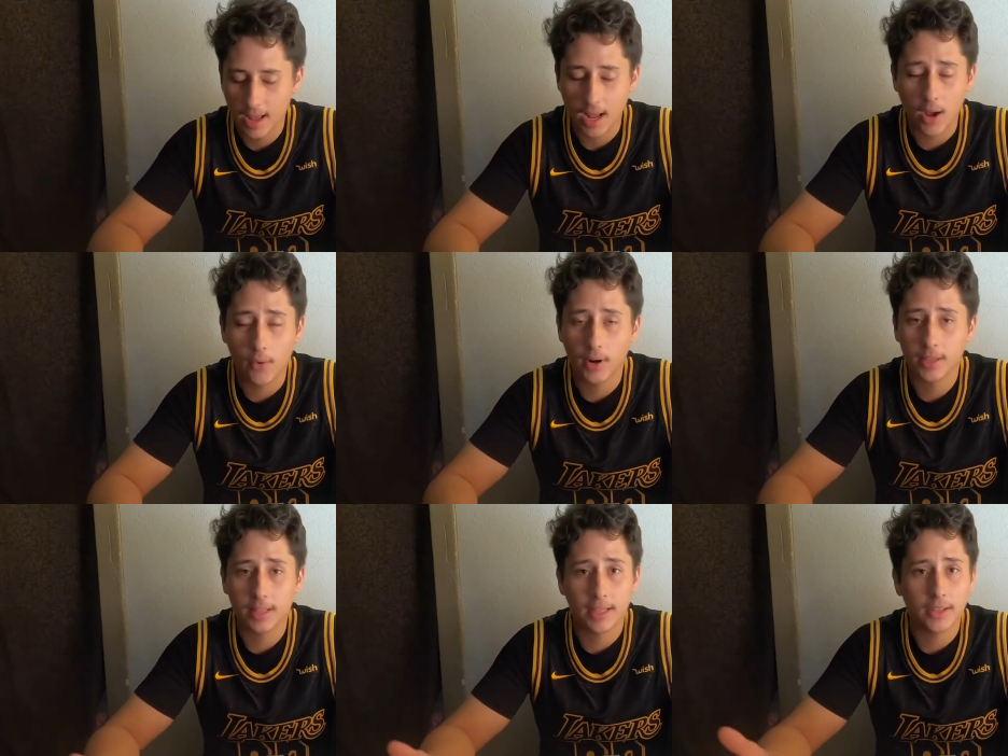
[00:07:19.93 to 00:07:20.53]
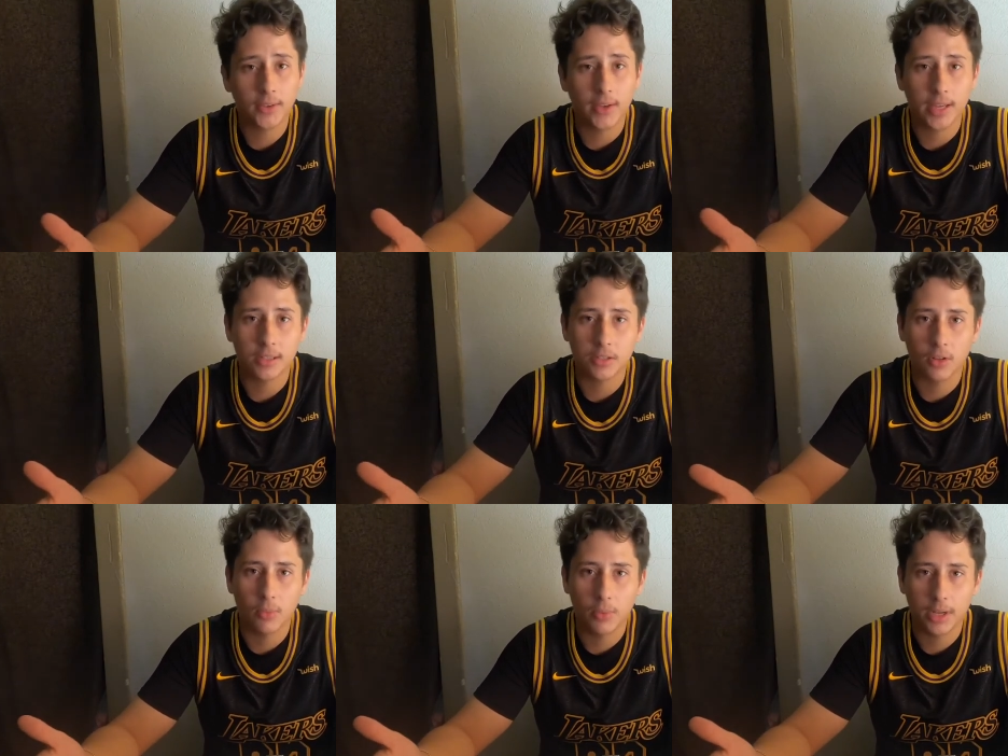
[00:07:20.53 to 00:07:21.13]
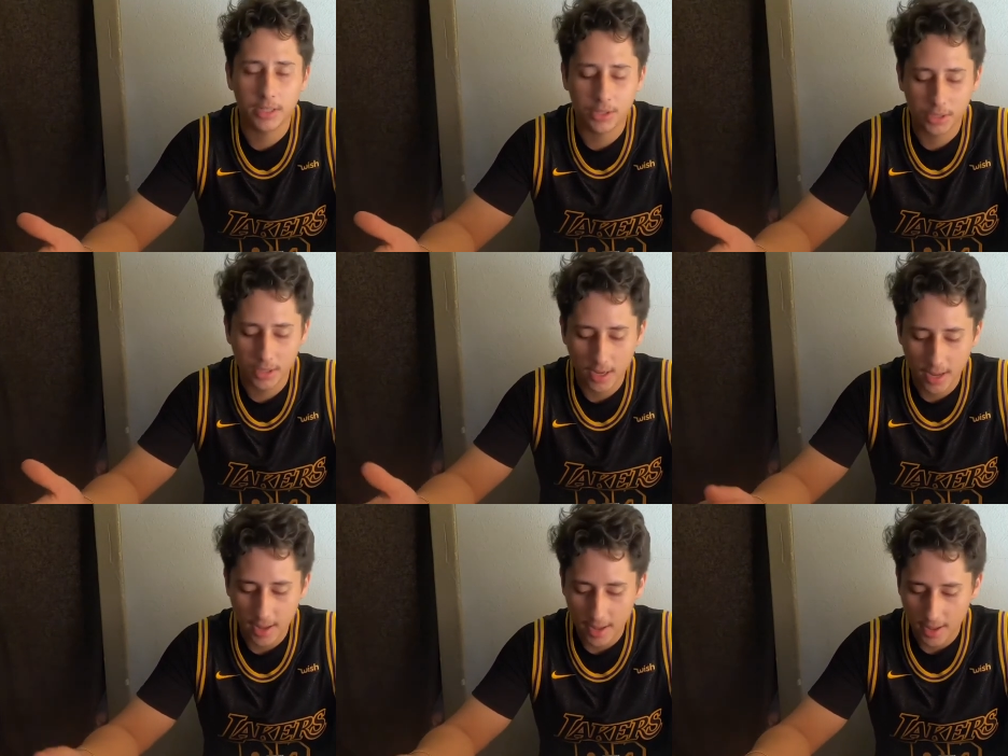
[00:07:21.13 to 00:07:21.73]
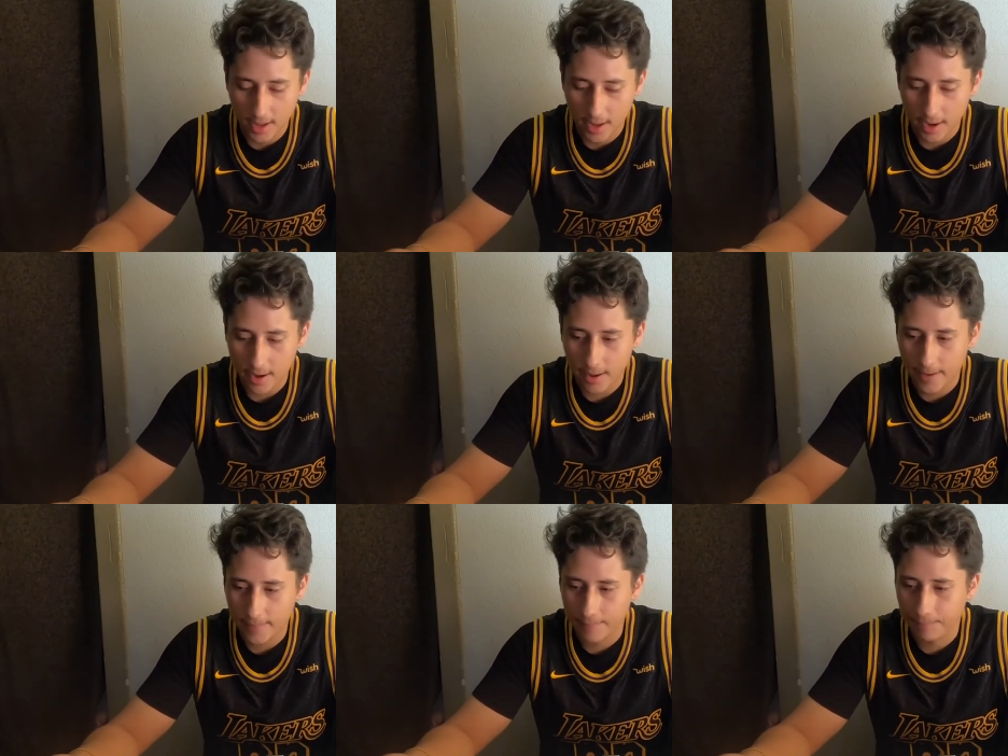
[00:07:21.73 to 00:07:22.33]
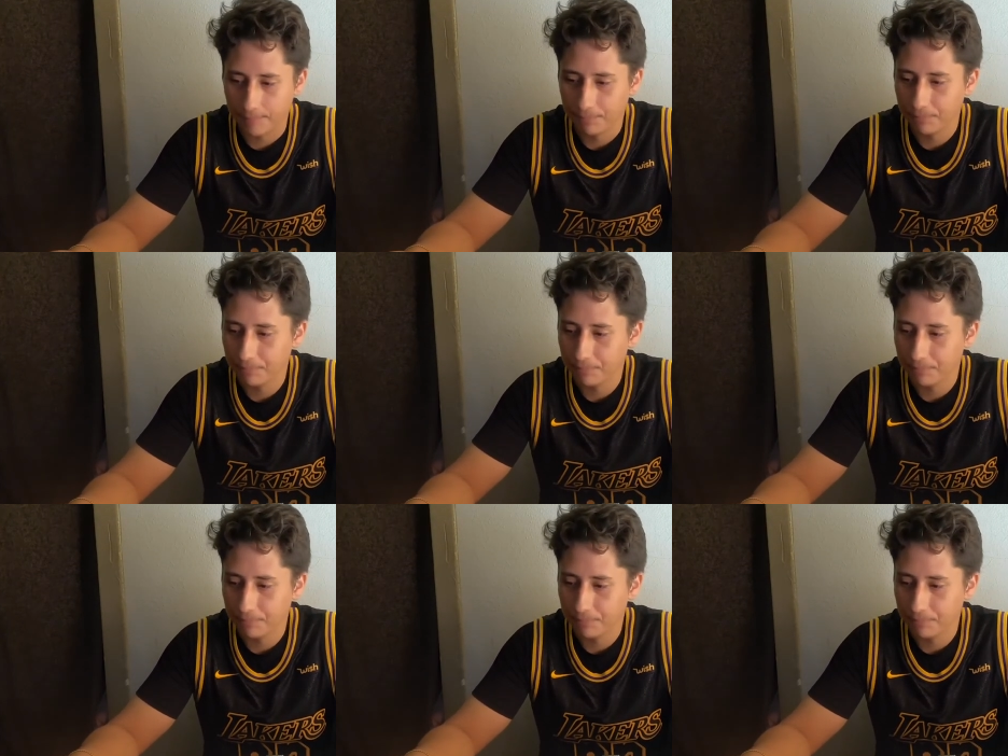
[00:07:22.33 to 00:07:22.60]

I want to thank you guys so much. And